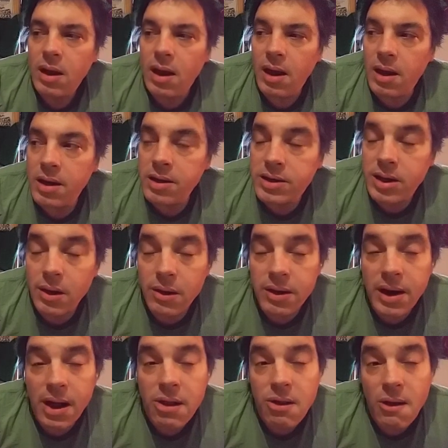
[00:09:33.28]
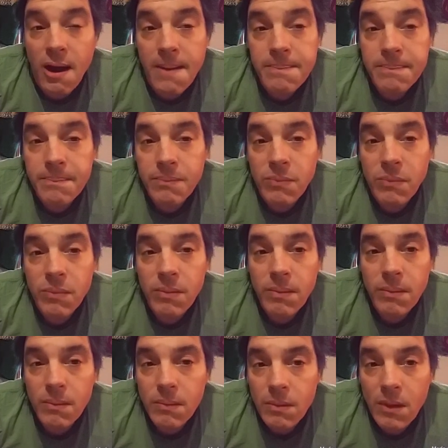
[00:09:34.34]
And until the next time,
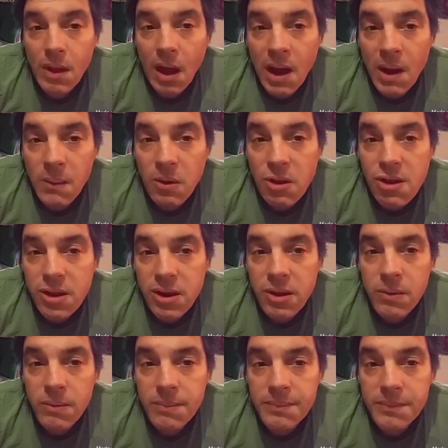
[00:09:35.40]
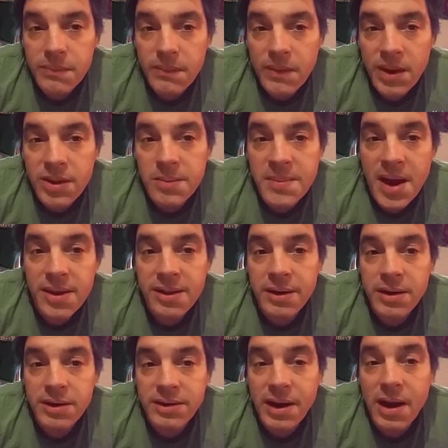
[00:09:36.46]
I will see you in the meth
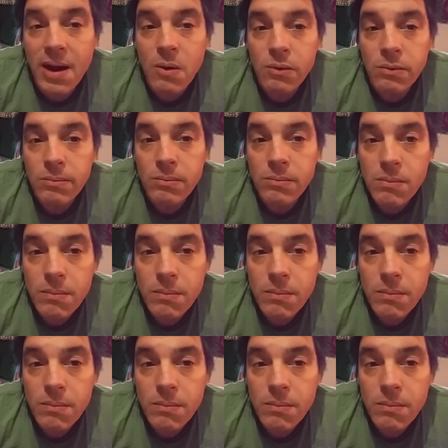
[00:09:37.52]
end of town.